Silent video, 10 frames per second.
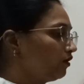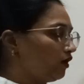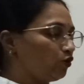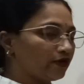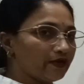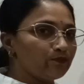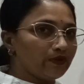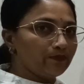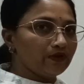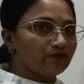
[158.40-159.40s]
allocate
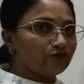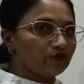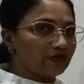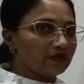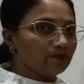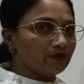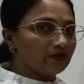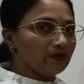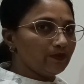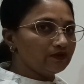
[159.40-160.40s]
memory for
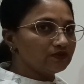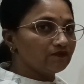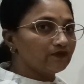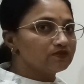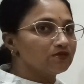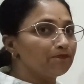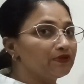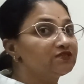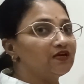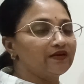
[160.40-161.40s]
any elements, it will
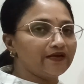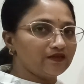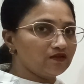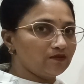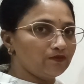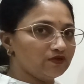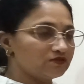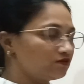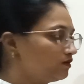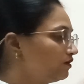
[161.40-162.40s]
simply generate the
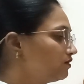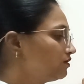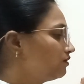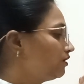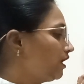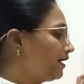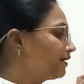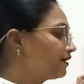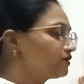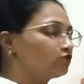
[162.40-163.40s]
numbers and
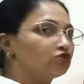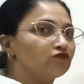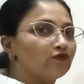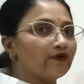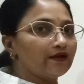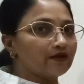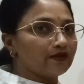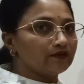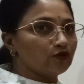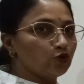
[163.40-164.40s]
it is useful while
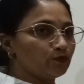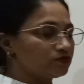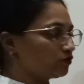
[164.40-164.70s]
running the loops.